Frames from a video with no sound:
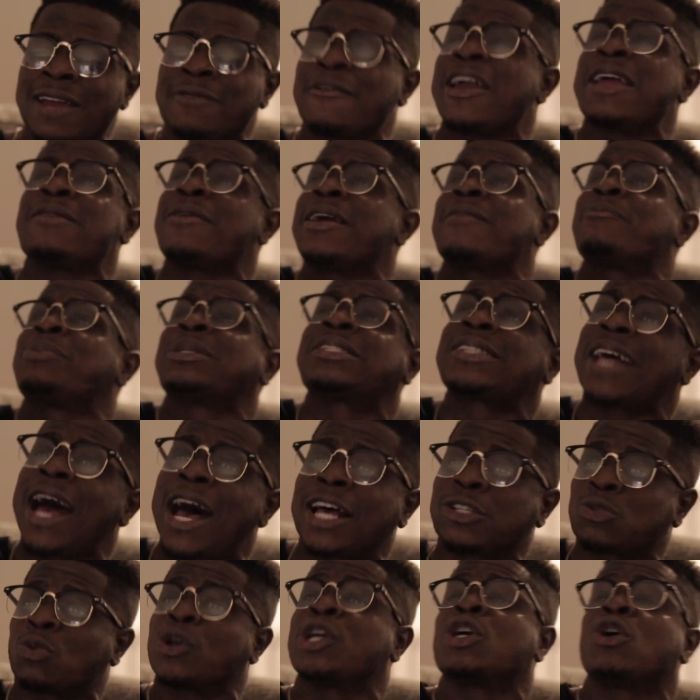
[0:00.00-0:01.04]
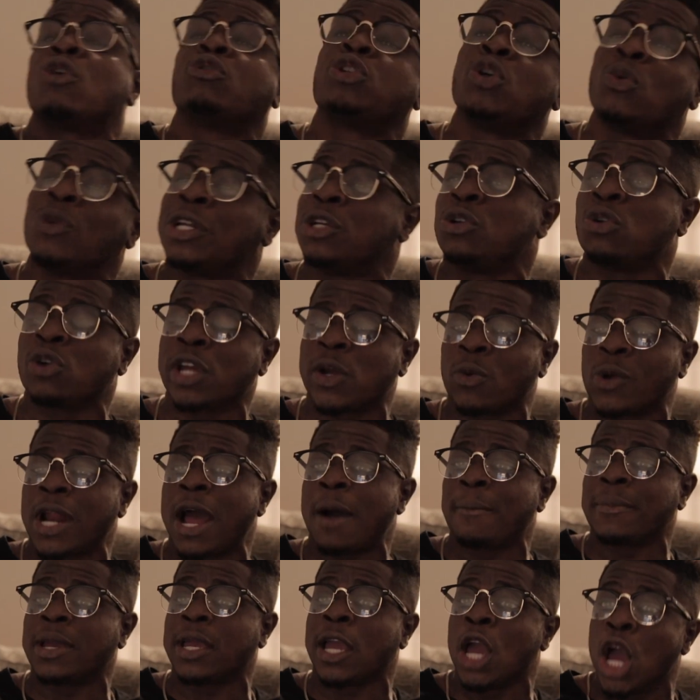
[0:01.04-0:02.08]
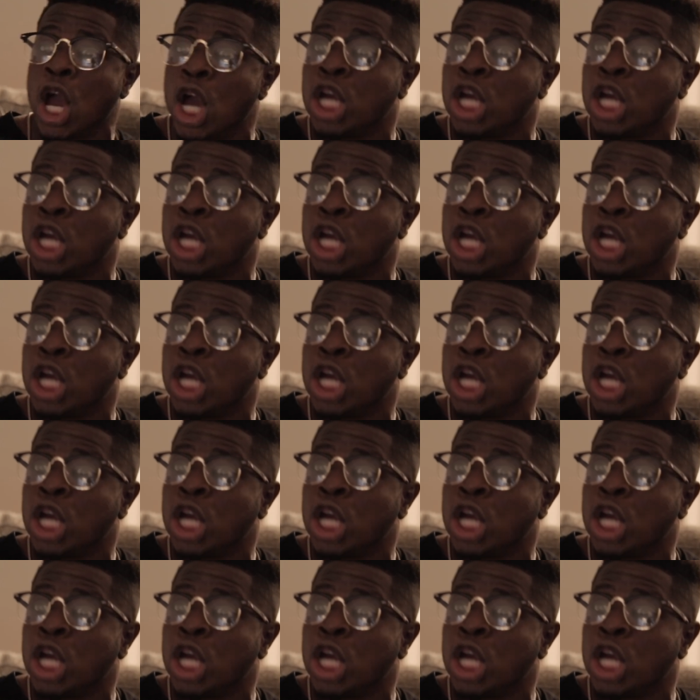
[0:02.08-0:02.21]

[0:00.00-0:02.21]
And besides, what are you going to do in the new year without me?